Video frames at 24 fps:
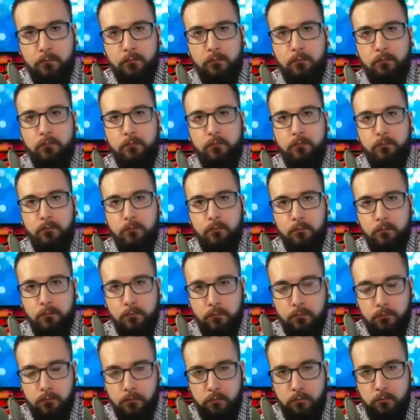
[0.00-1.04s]

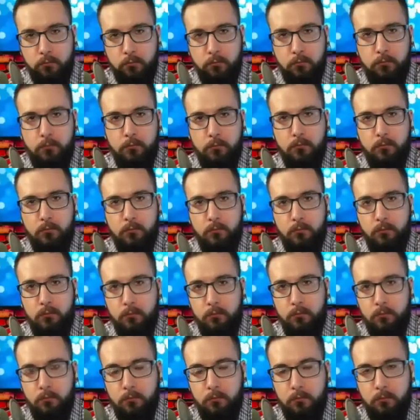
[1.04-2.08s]

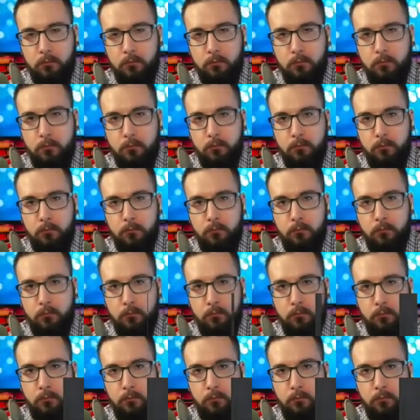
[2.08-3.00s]
The person shown says nothing.